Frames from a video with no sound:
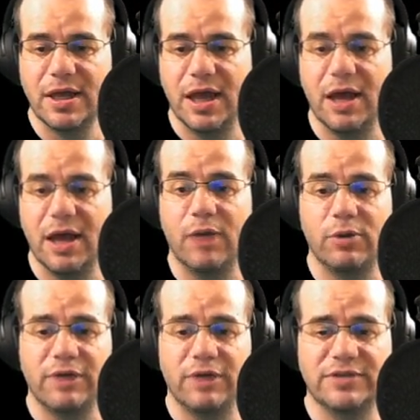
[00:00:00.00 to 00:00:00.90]
I
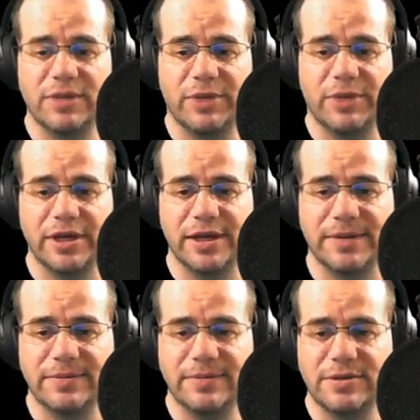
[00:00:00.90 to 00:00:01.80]
will have to take Buddy then
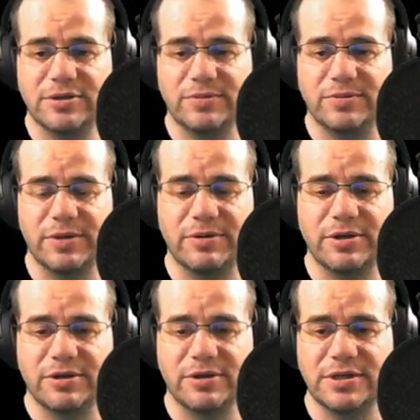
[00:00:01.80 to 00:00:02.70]
to be able to
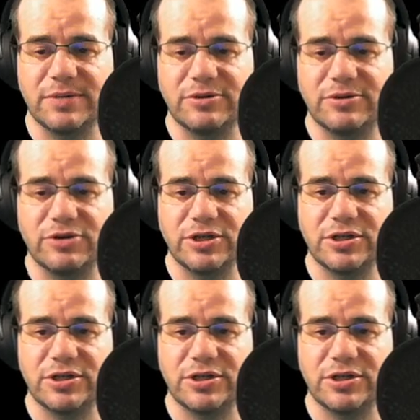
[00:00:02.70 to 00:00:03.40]
do this demonstration.